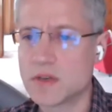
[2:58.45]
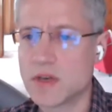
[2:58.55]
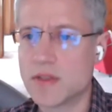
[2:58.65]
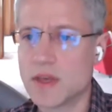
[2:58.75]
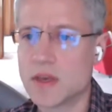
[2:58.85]
I
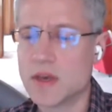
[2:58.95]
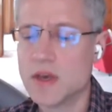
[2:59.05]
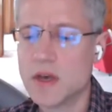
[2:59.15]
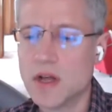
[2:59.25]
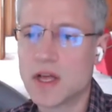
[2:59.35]
think
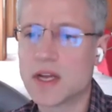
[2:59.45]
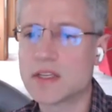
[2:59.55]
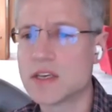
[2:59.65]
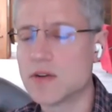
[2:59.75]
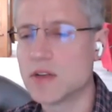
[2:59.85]
a lot of
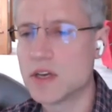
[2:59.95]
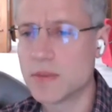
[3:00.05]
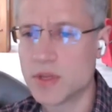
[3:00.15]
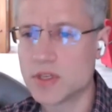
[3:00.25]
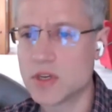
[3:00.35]
security
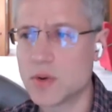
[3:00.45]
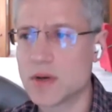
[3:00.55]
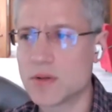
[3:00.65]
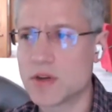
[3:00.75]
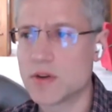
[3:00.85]
companies go
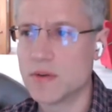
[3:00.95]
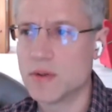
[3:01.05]
out there and